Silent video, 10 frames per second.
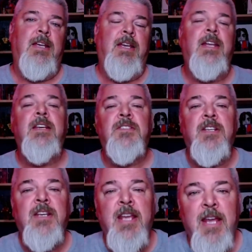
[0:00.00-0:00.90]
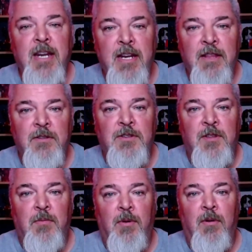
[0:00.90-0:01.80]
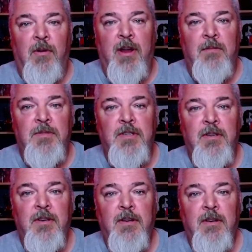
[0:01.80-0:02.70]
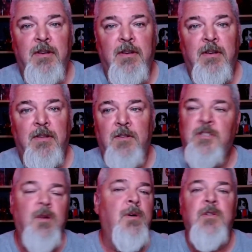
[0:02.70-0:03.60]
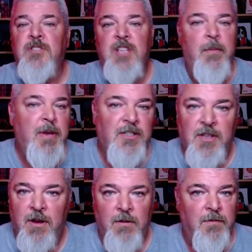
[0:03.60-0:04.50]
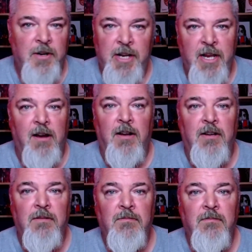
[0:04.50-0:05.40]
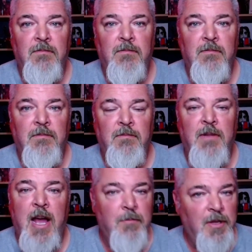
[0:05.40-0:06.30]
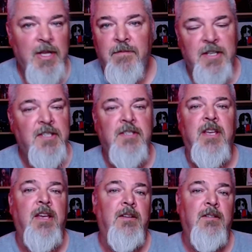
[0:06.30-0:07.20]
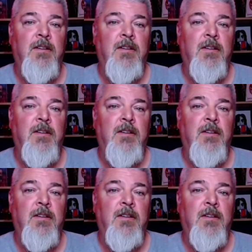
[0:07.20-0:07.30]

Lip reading: he doesn't need any of those other programs. There's no other stepping stone for Deion. I believe this is it.